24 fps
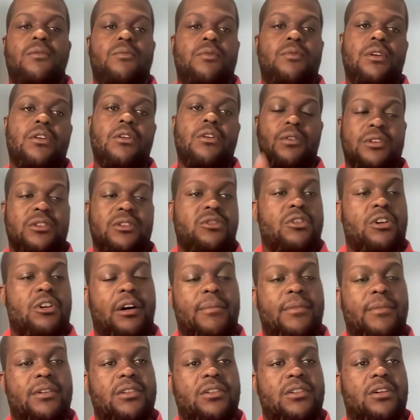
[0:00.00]
We go into
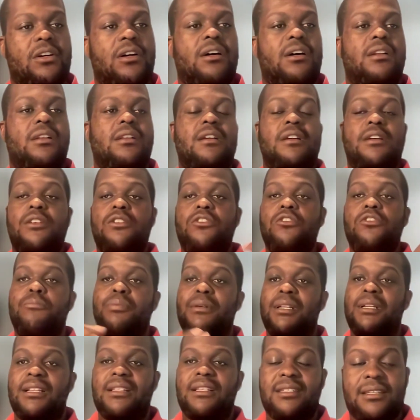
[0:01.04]
Common Crawl, you
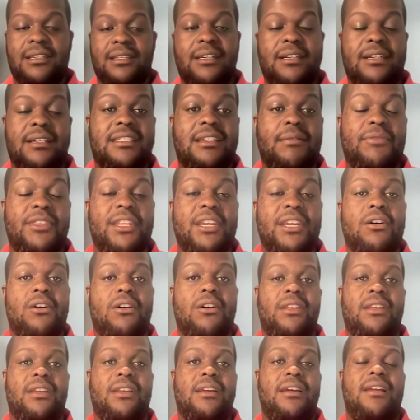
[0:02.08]
build something called
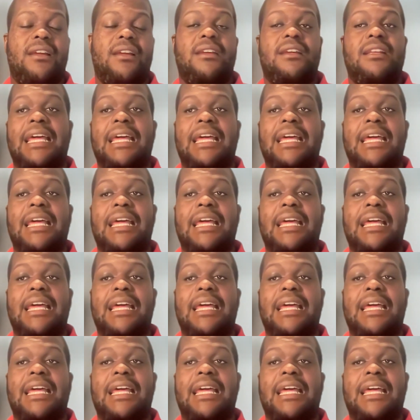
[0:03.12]
a